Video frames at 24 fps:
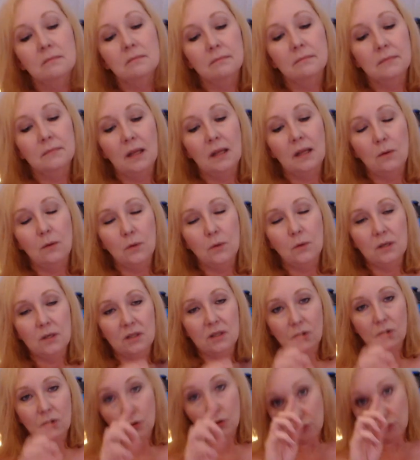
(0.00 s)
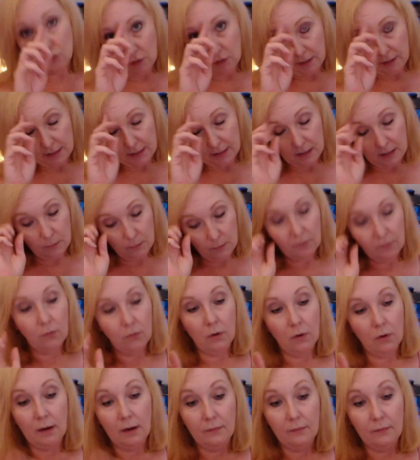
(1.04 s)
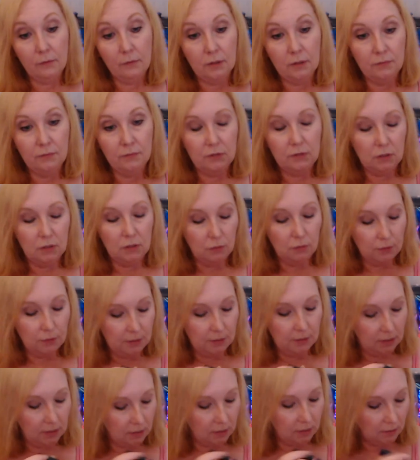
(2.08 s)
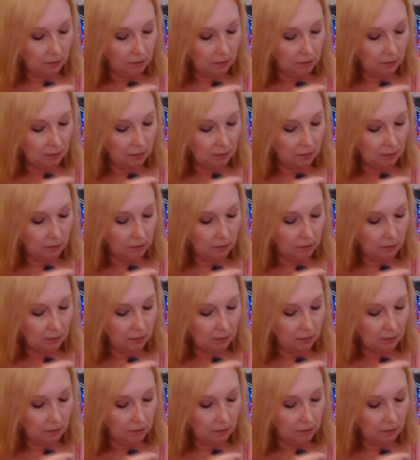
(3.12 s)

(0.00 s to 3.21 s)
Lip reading: I don't want it to start drying out before I ever even use it. So I'm